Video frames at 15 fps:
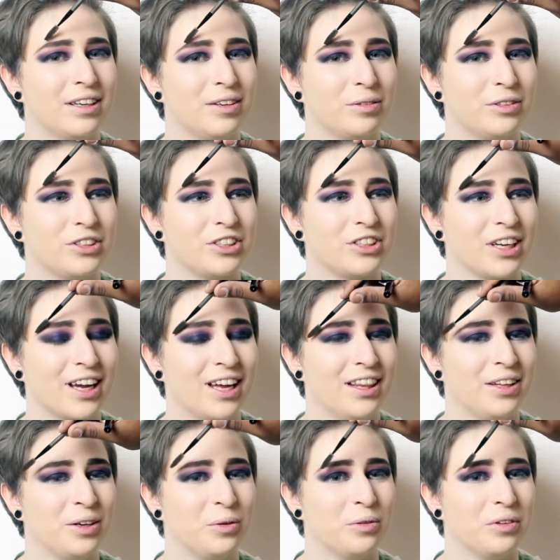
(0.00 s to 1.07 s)
it was just like a
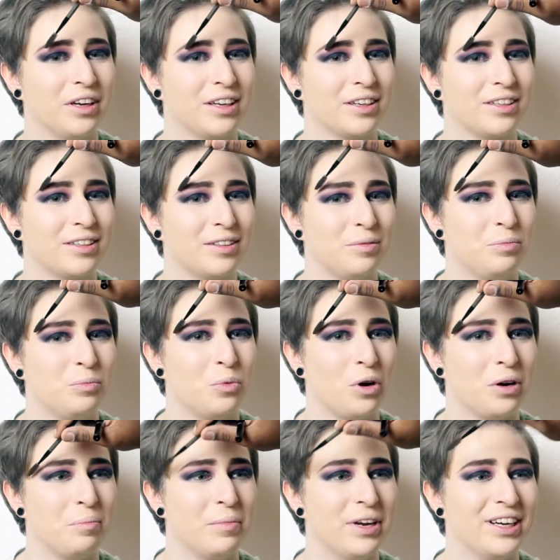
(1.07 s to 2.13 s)
little like
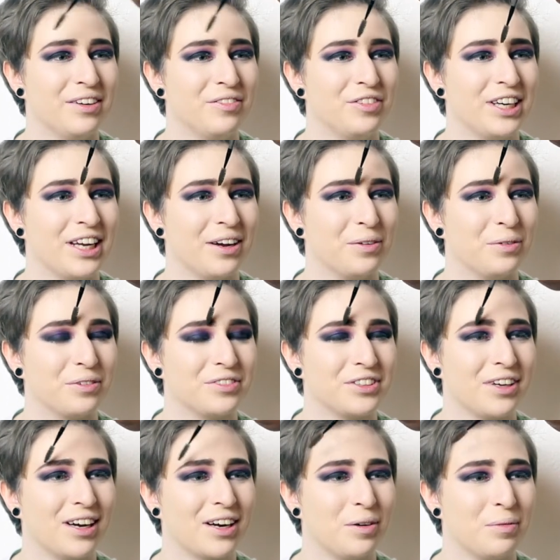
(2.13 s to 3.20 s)
one minute video of
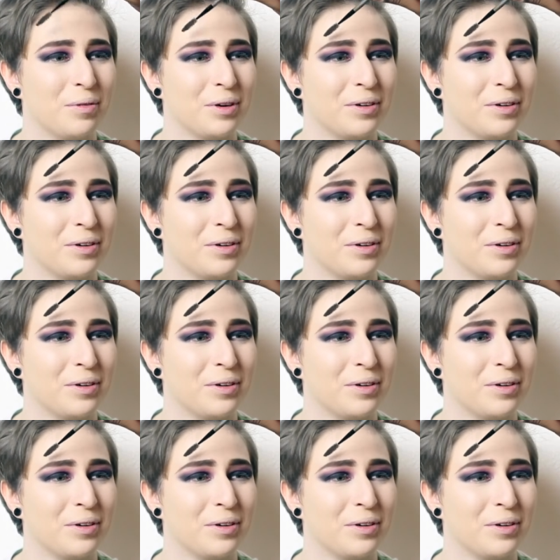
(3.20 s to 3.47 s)
something. Oh